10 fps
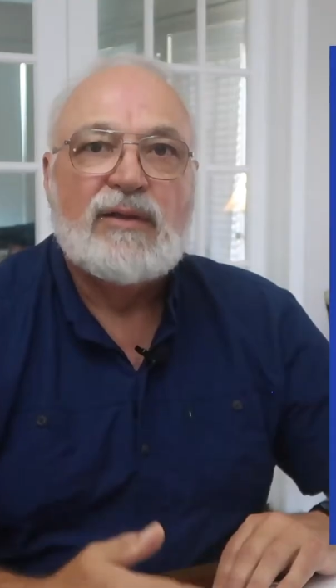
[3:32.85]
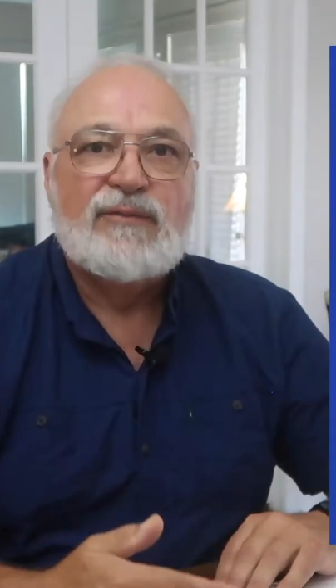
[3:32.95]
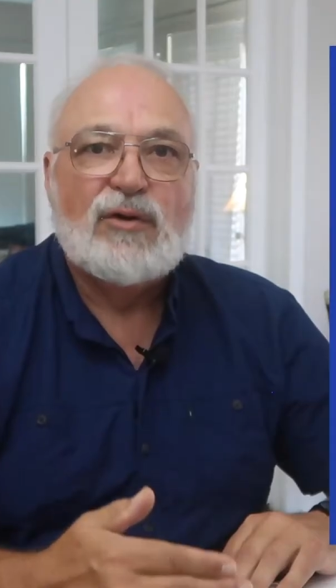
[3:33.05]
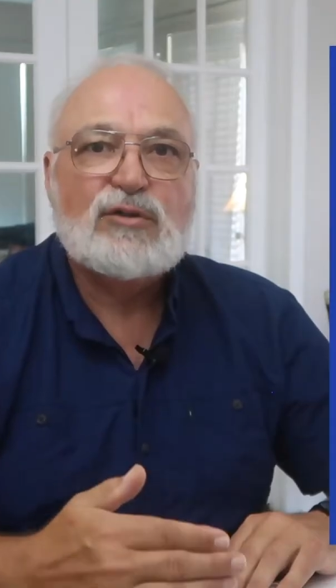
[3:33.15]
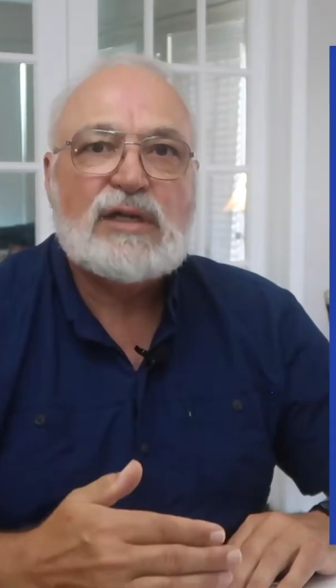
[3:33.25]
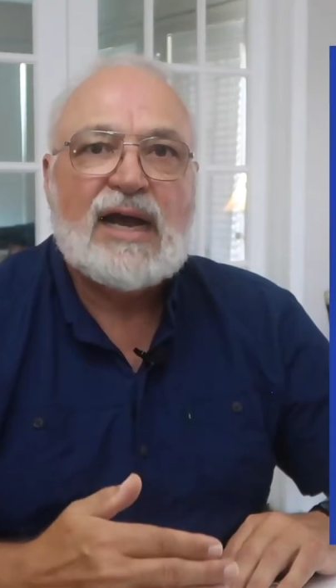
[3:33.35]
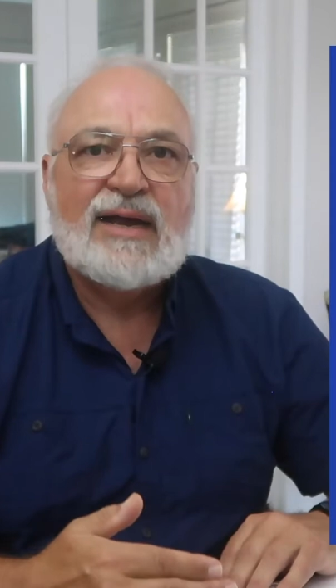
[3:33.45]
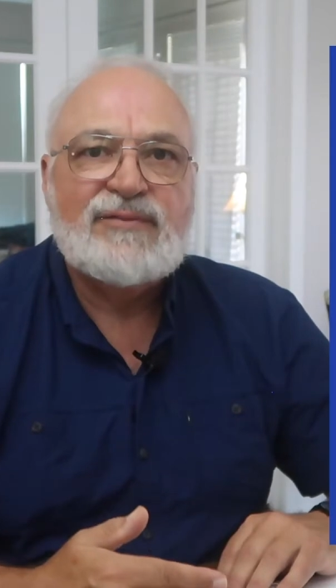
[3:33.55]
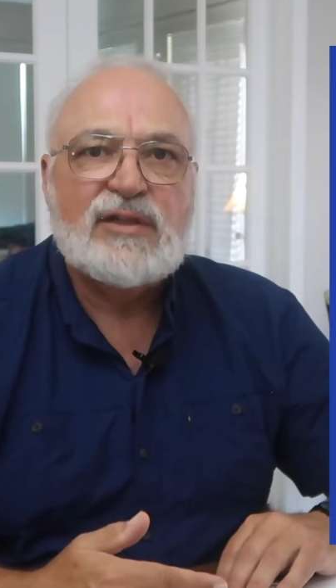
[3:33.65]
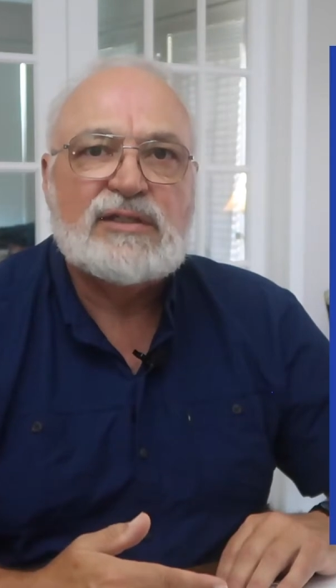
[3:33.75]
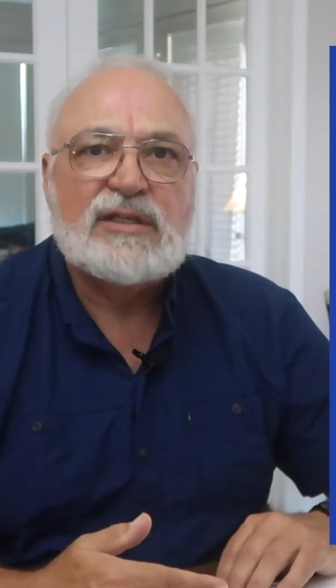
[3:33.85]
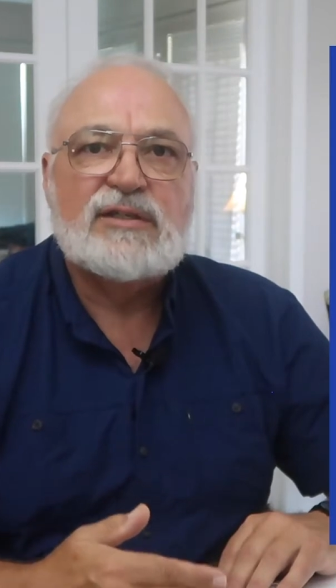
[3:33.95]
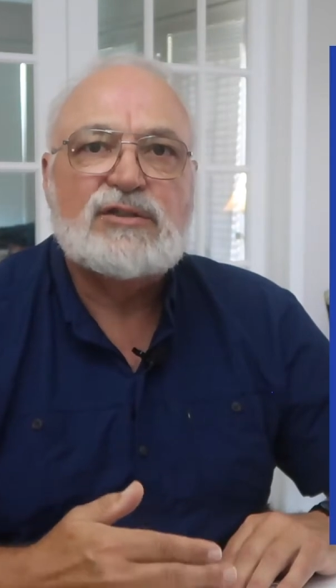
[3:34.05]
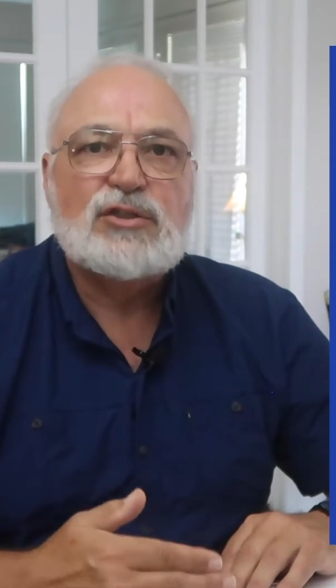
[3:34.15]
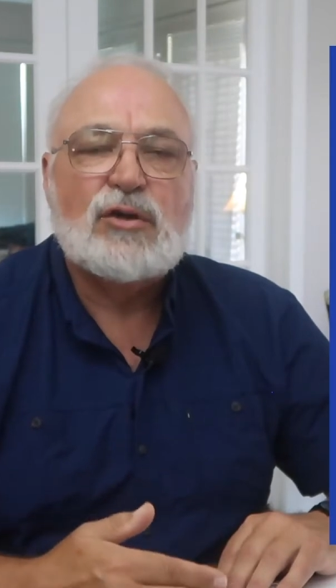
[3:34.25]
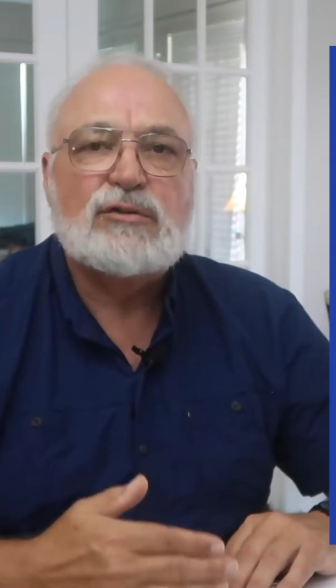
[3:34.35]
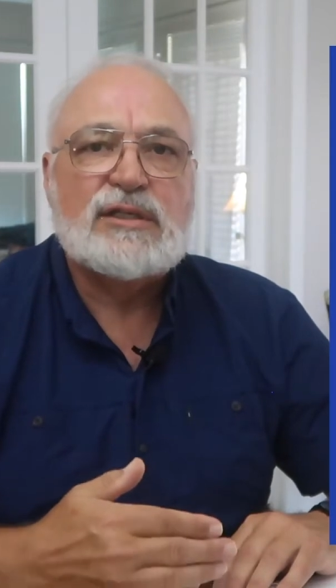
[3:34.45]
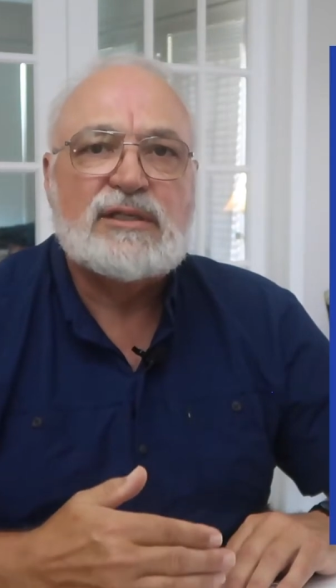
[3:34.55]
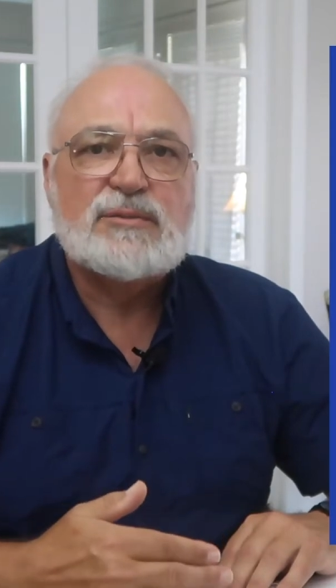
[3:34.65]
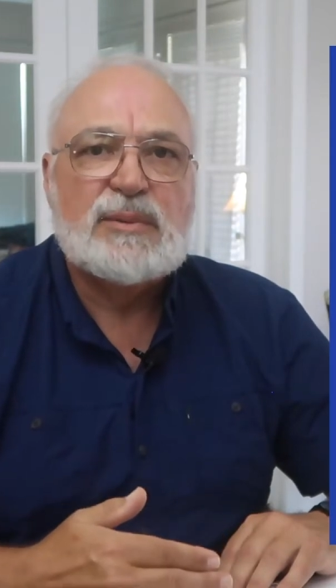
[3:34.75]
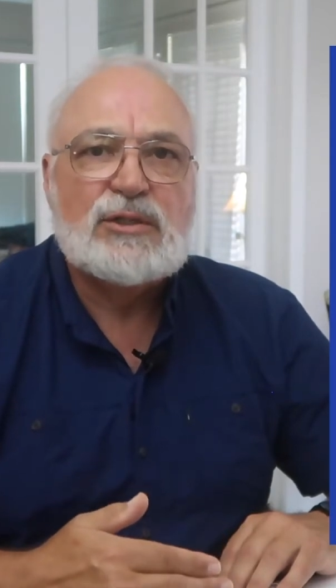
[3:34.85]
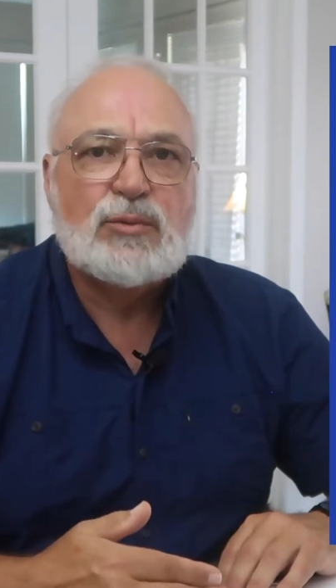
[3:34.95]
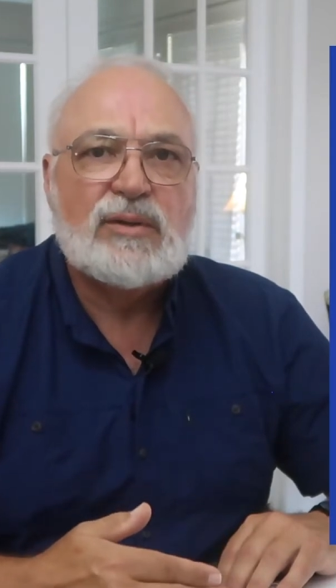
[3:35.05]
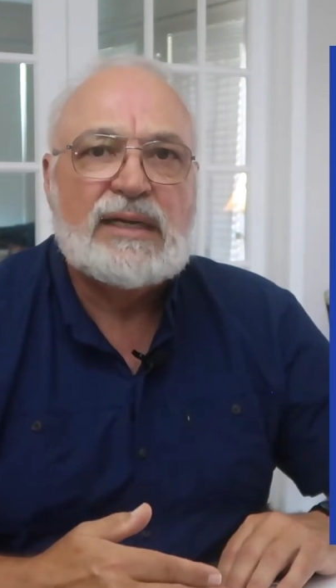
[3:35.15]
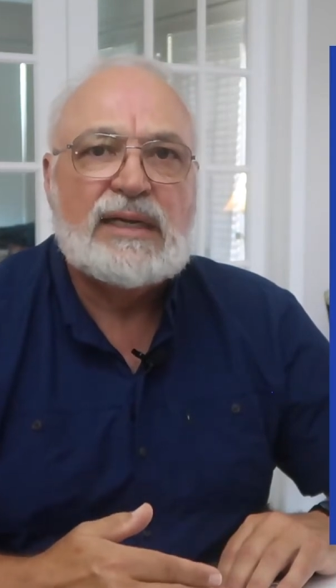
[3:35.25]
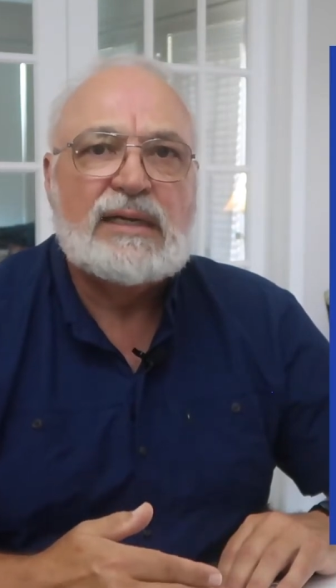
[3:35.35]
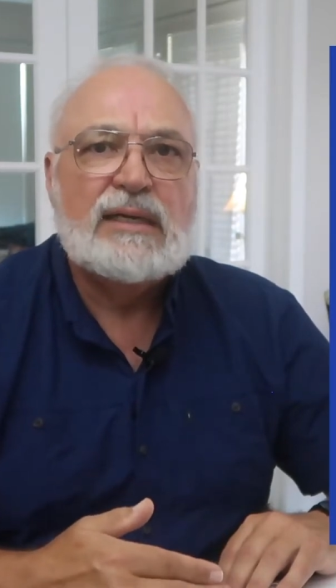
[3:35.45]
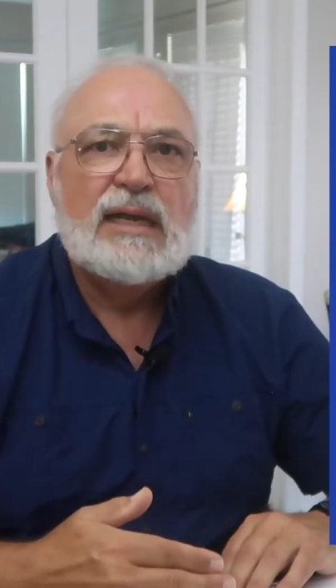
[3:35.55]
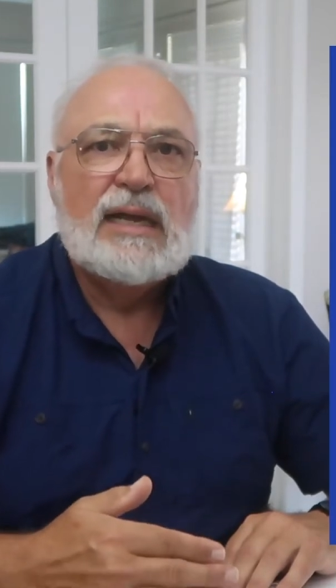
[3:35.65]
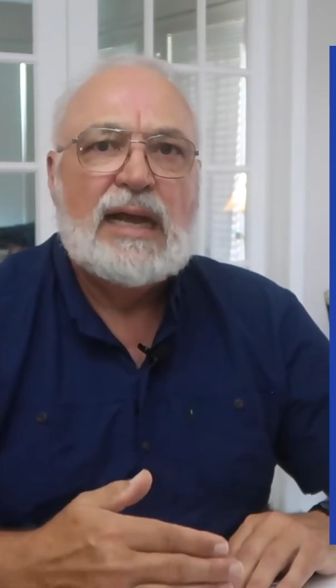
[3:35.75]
The first conflict in the church is between